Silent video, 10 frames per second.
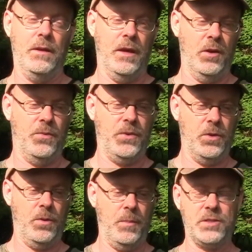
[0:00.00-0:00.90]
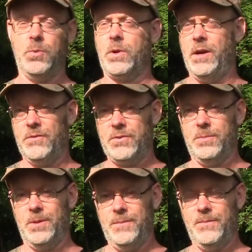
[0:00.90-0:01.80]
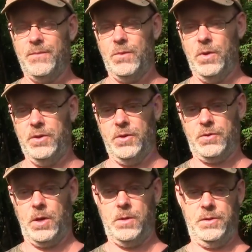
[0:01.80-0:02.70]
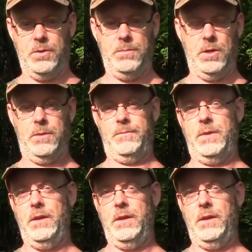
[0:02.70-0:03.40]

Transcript: it'll feel much more comfortable when you're drawing your bow.